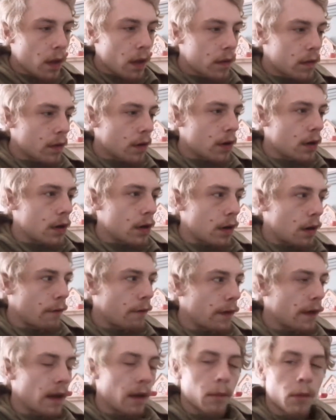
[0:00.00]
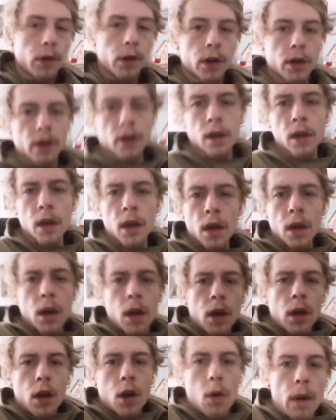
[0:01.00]
So I think I'm gonna
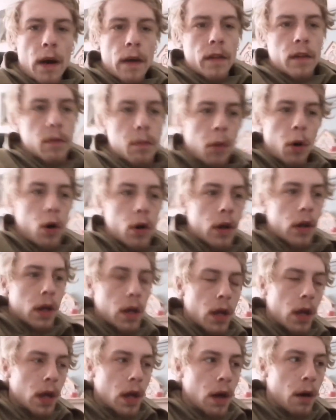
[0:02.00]
go out this morning.